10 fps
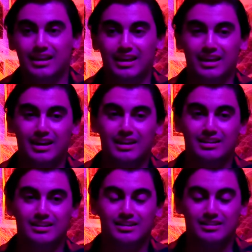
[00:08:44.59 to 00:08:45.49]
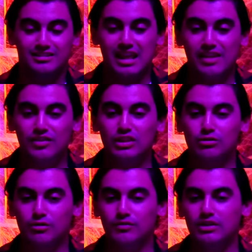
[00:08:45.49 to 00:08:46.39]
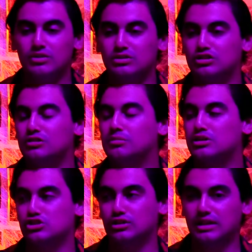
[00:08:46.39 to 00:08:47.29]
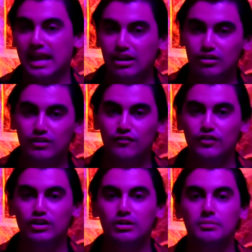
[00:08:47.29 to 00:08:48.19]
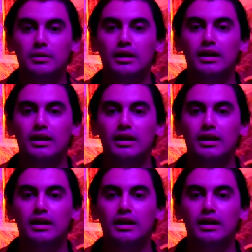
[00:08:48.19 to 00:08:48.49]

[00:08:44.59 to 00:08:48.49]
And saving the reveal until much later in the film,